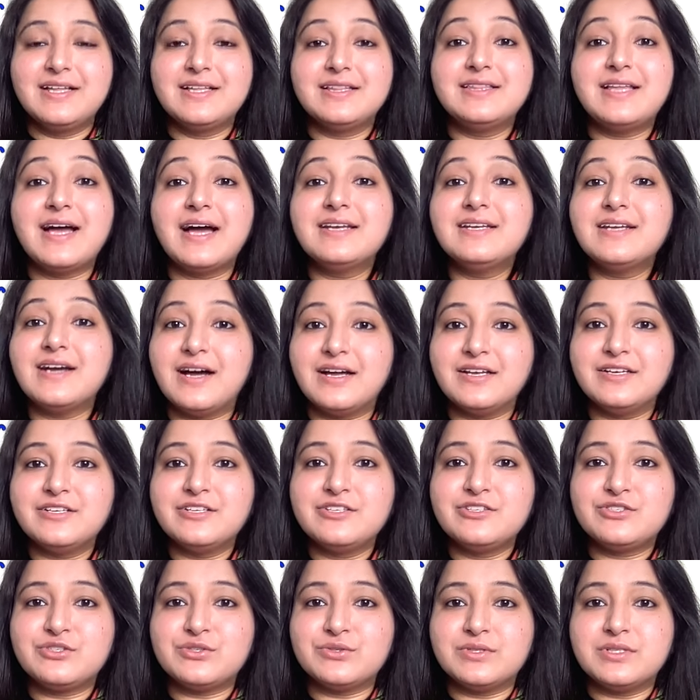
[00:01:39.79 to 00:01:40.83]
That
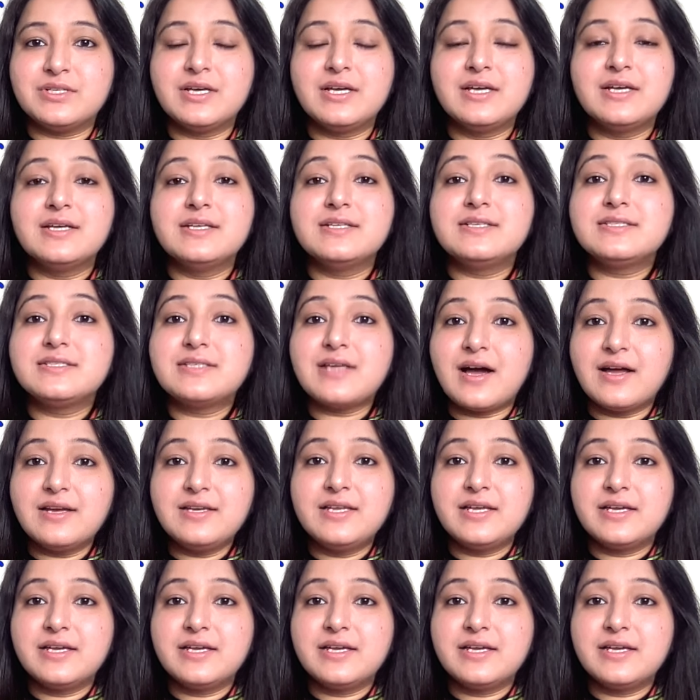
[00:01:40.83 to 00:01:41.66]
understood, start